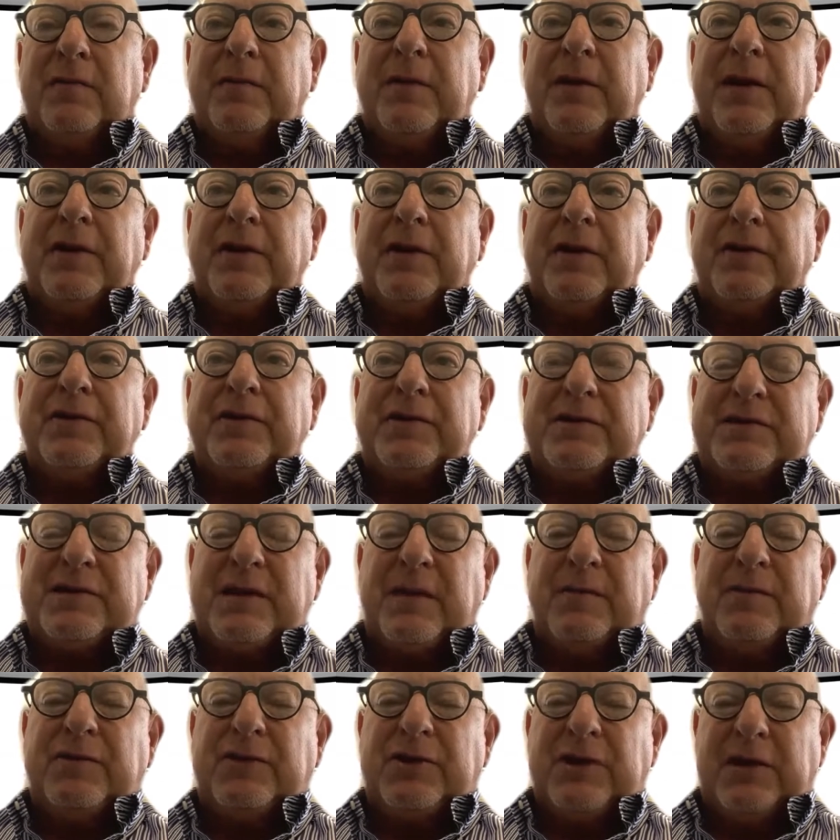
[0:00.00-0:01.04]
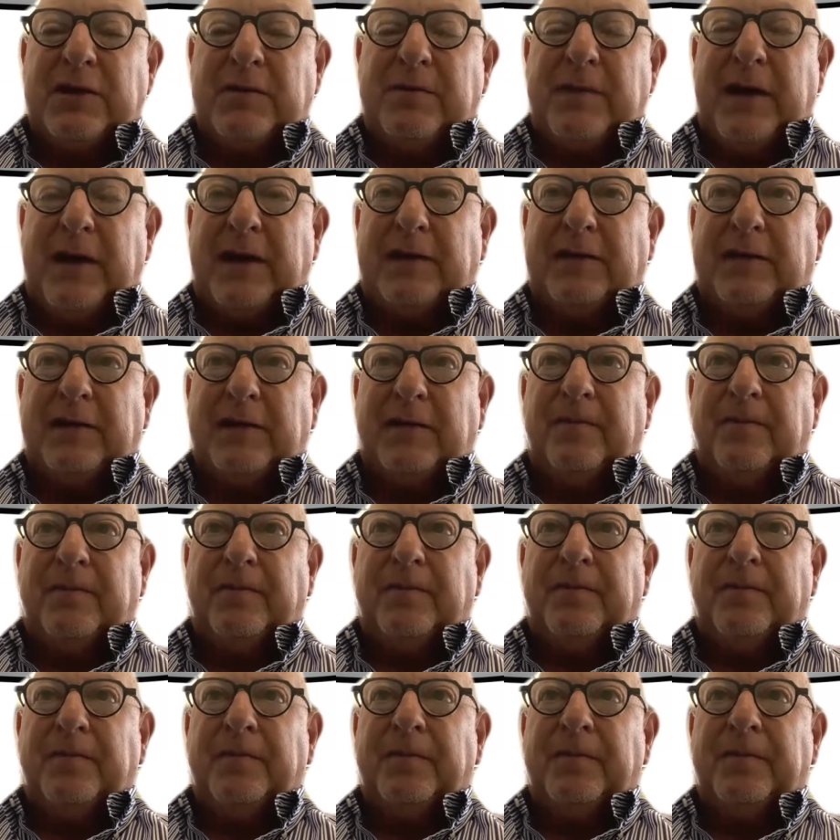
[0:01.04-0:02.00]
information about the subject matter.